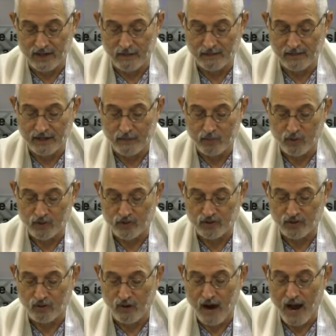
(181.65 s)
something
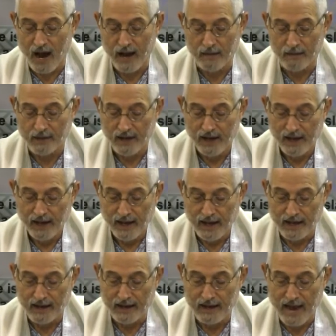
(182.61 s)
prescribed,
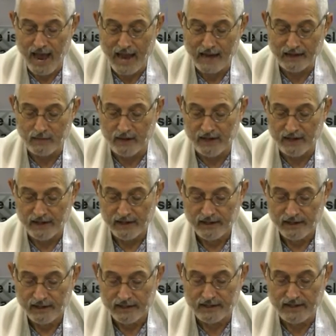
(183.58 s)
an enactment,
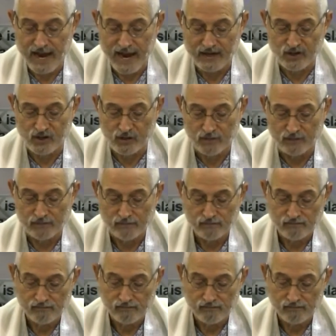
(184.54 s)
a statute.